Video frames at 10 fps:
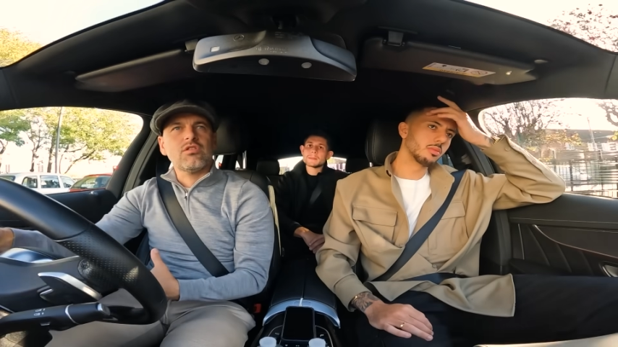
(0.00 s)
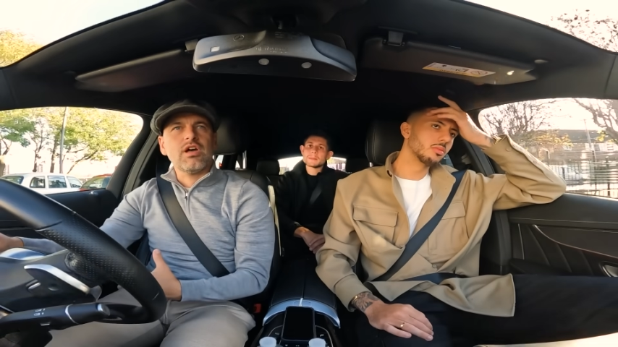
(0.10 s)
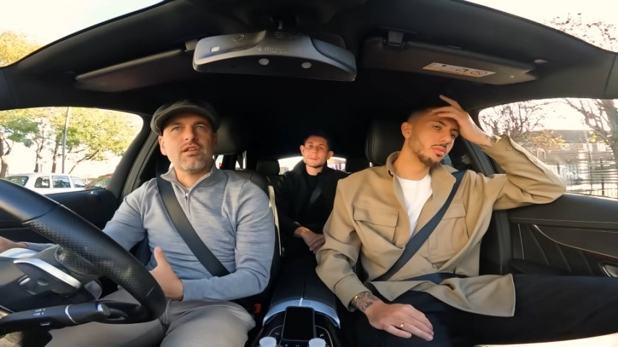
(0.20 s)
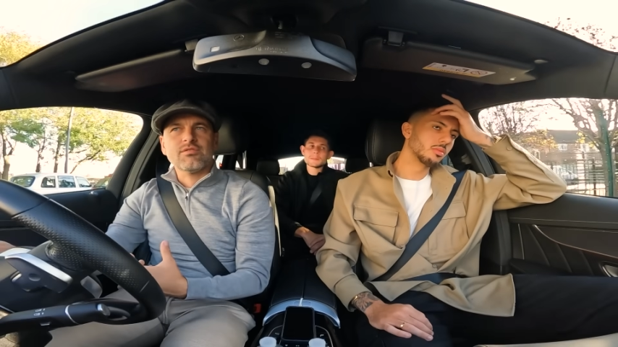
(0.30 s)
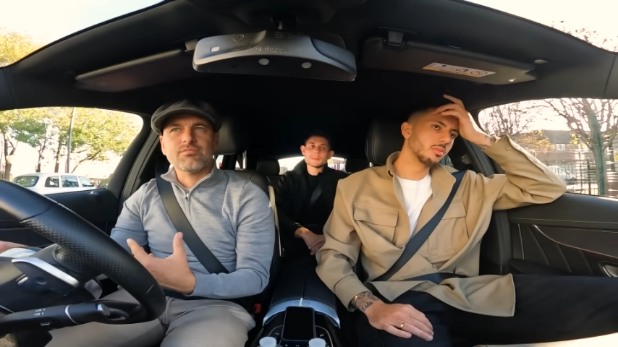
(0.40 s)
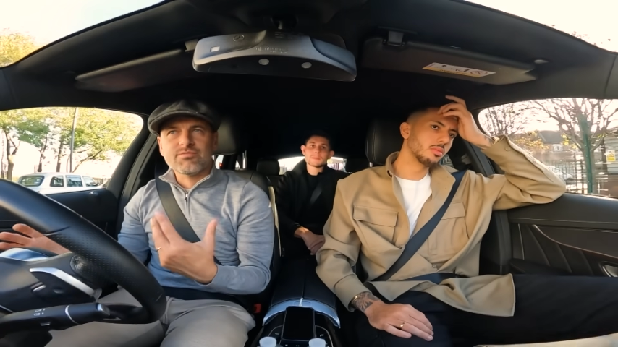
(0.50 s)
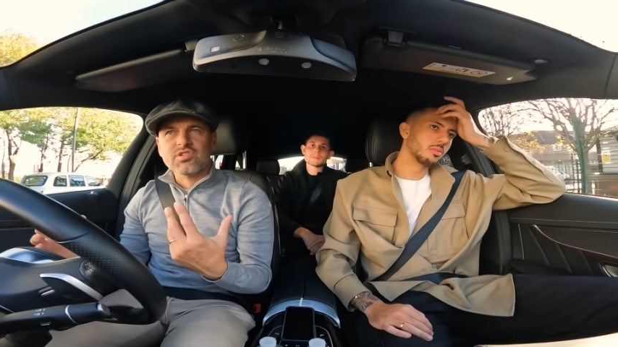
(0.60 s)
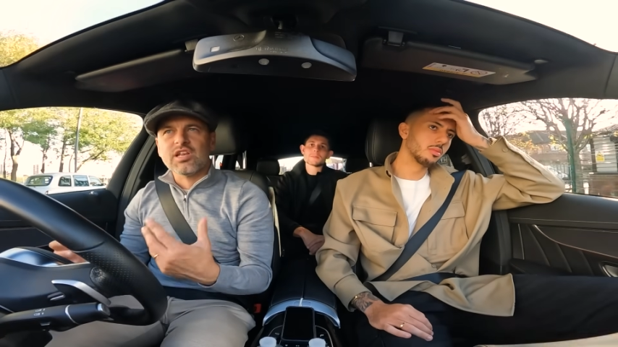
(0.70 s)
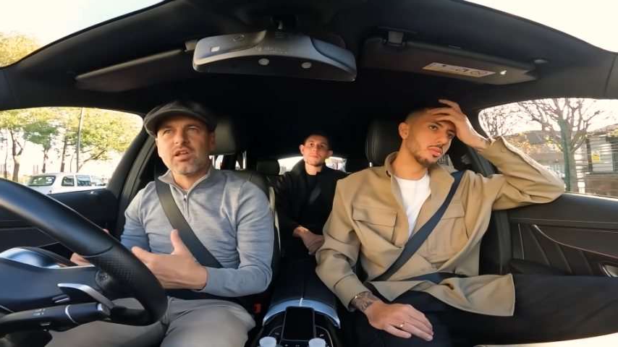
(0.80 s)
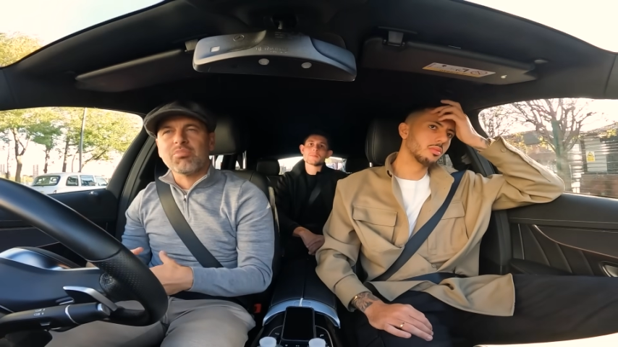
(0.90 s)
Speaker 1: as
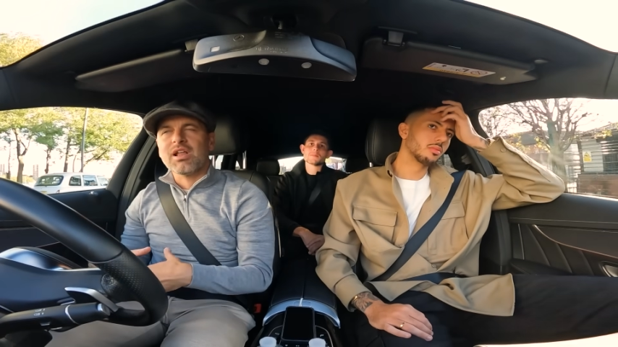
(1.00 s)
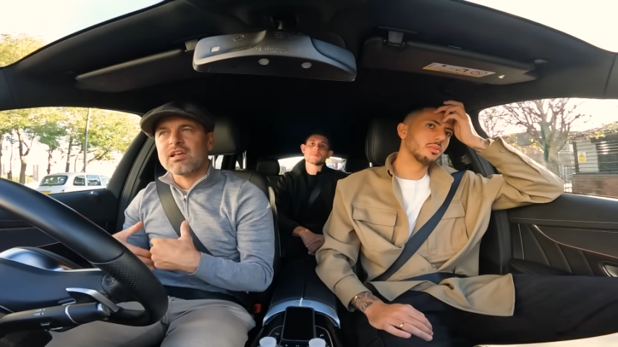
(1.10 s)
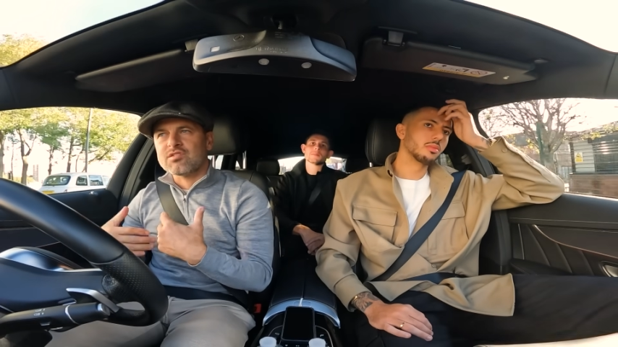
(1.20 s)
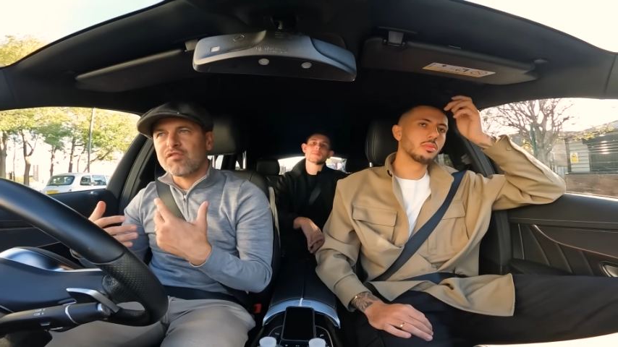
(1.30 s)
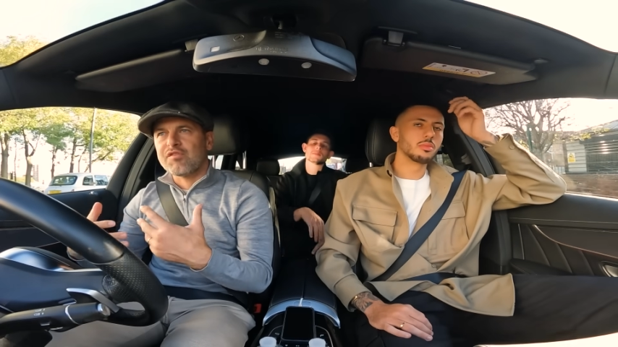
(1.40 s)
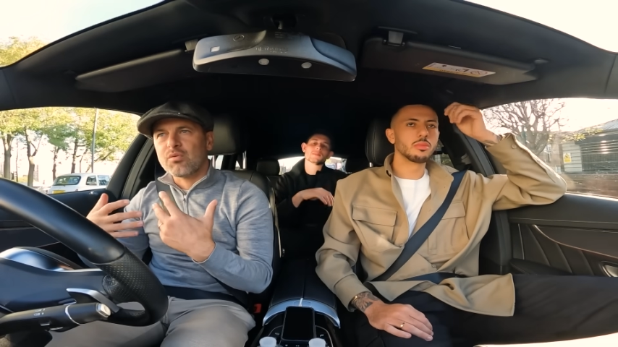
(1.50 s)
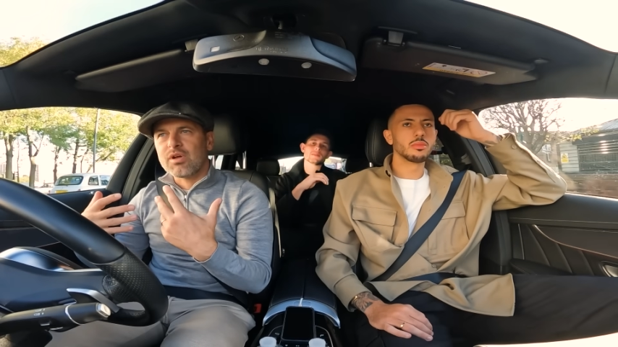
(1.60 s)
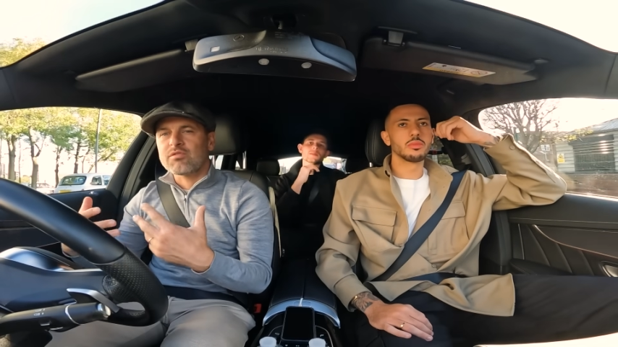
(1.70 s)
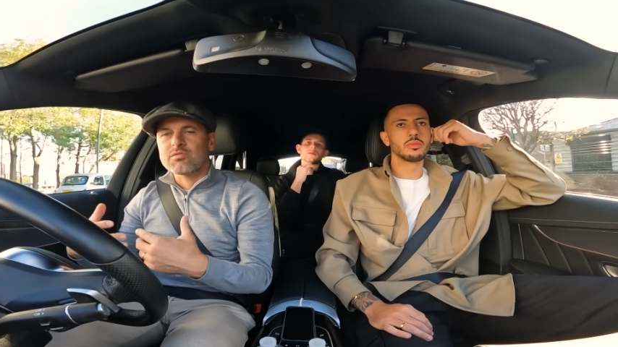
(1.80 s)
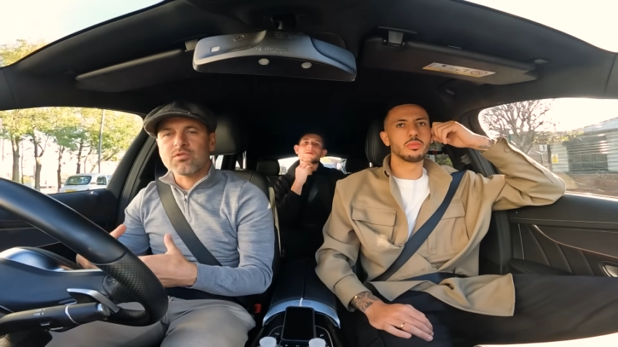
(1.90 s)
senior players, you feel that
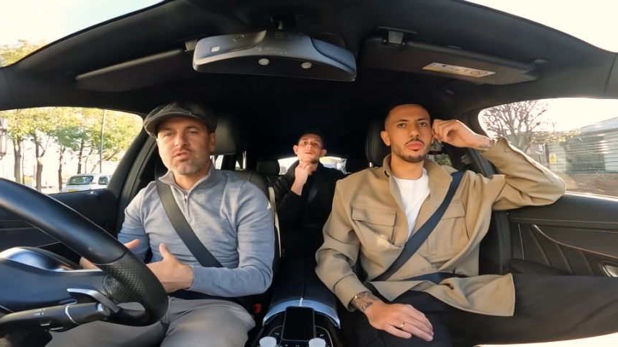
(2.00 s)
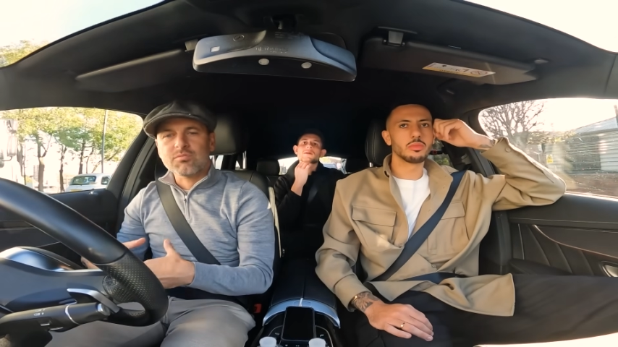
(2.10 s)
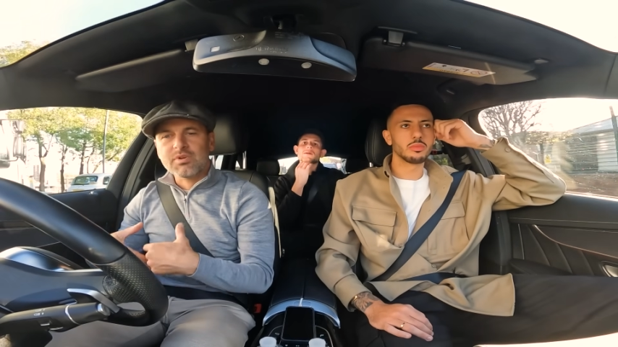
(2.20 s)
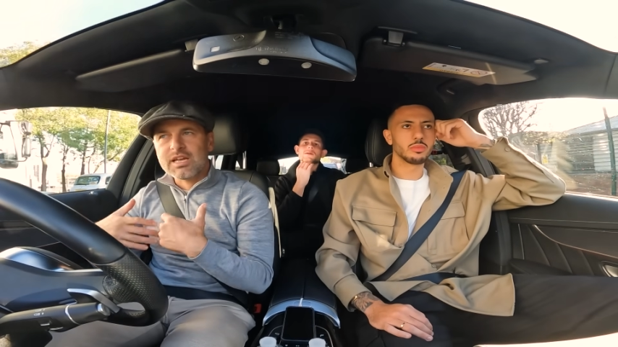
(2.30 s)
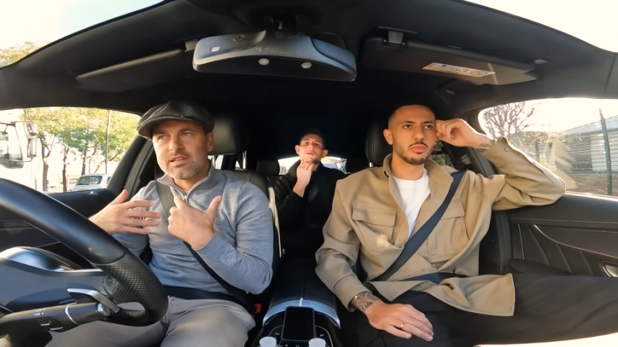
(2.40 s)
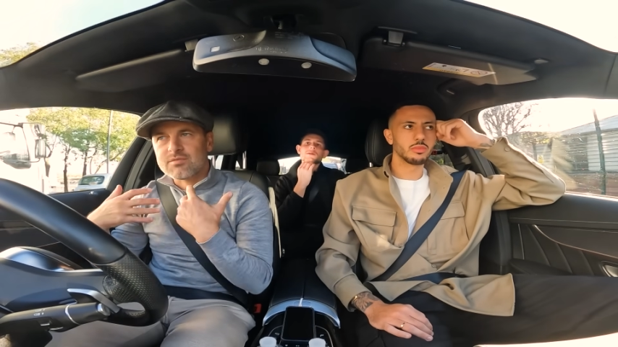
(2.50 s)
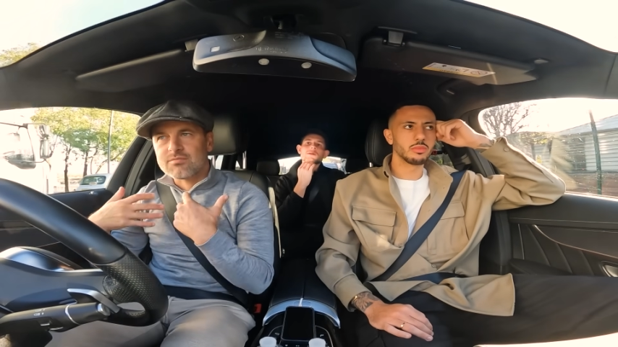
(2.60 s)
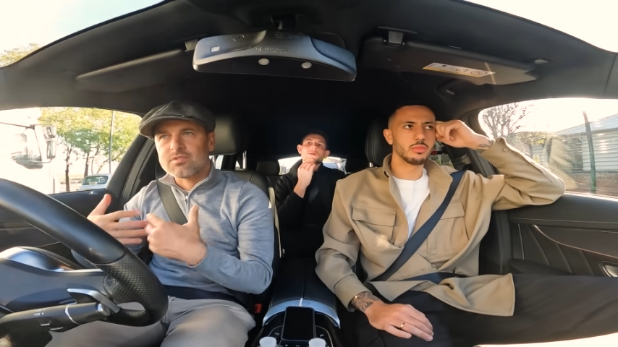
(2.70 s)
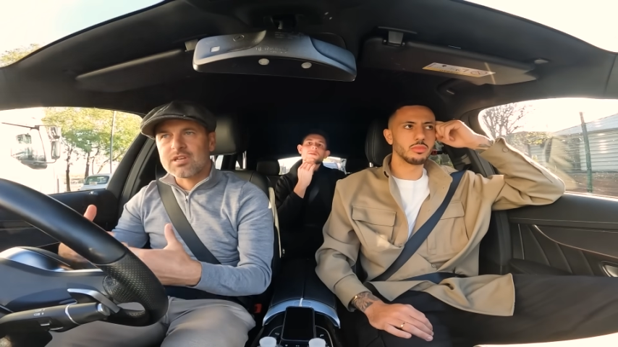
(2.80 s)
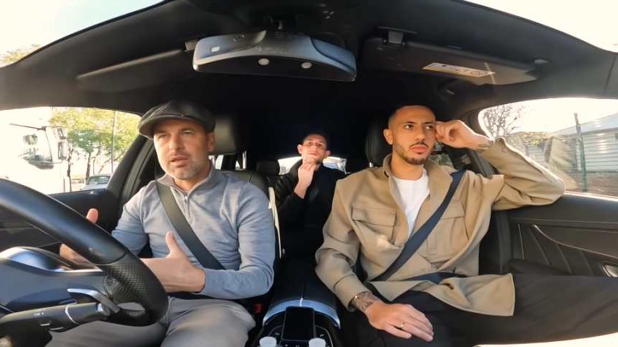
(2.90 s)
responsibility to,
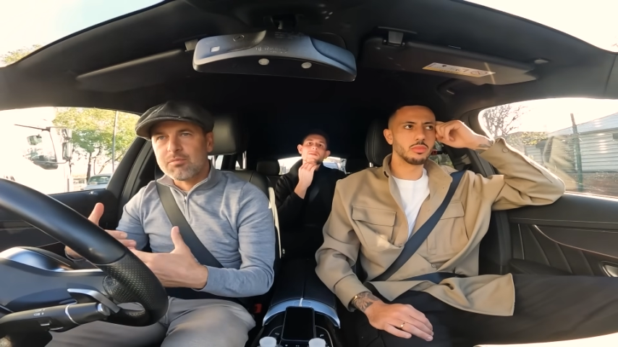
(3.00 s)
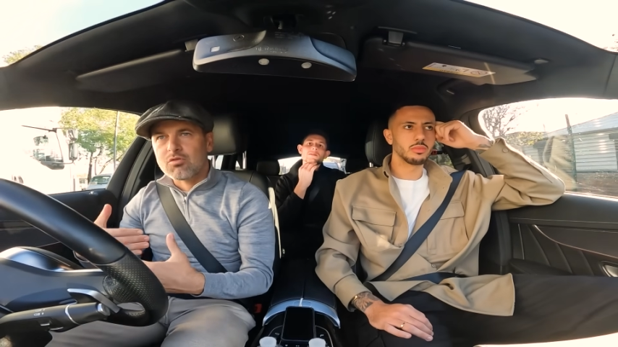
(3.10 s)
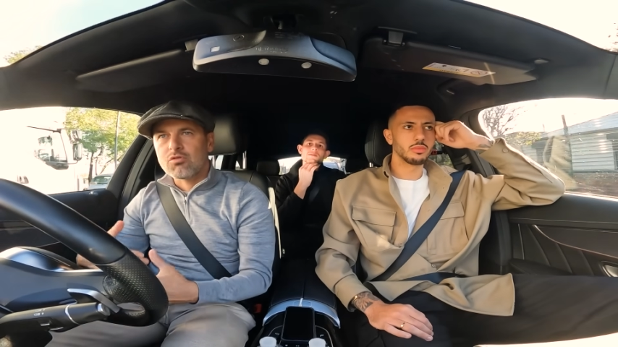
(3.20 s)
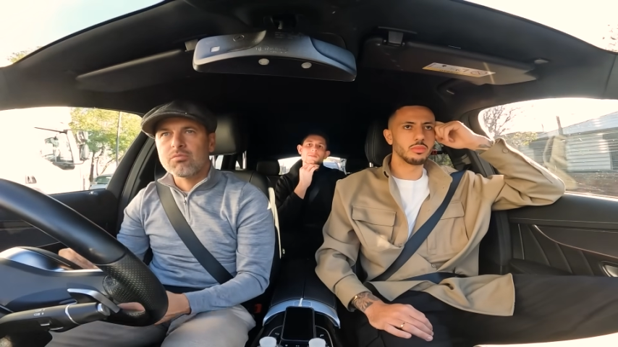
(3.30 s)
to keep the group